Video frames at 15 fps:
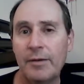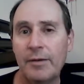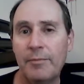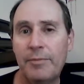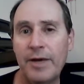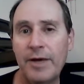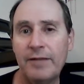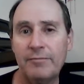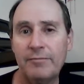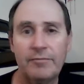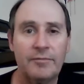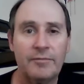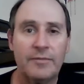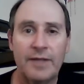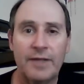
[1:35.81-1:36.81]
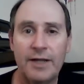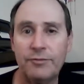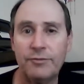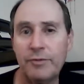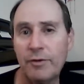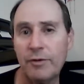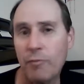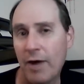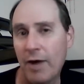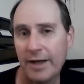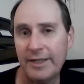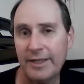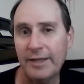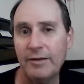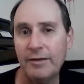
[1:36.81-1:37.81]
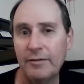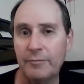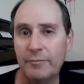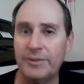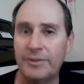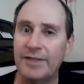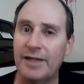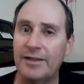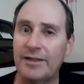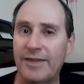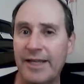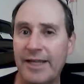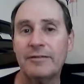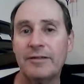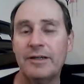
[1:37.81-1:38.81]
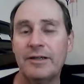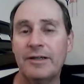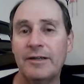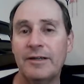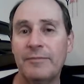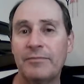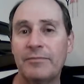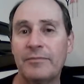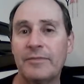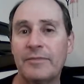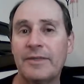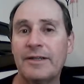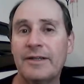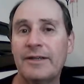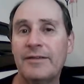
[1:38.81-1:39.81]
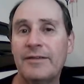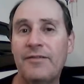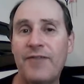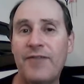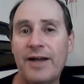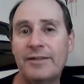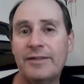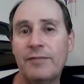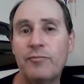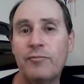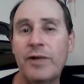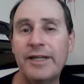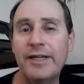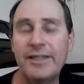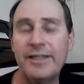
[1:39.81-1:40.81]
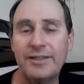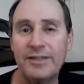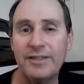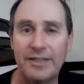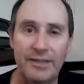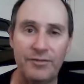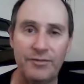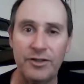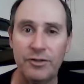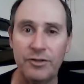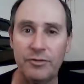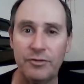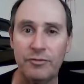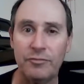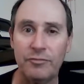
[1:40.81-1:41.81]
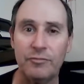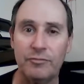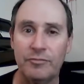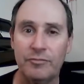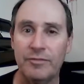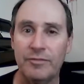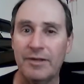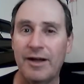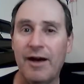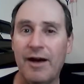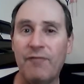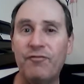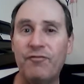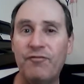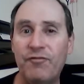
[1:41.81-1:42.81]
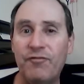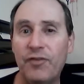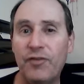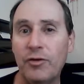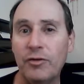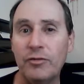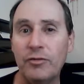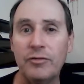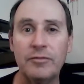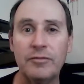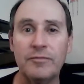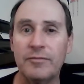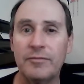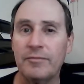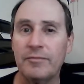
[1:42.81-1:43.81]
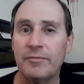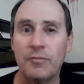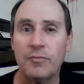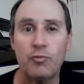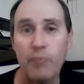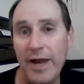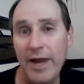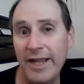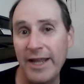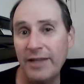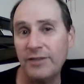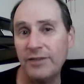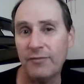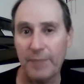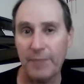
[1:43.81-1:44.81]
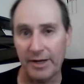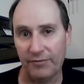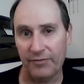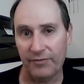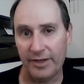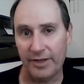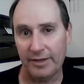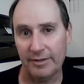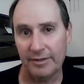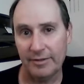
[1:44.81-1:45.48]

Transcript: But as we were walking, we started thinking the fact that running doesn't give you a full range of benefit.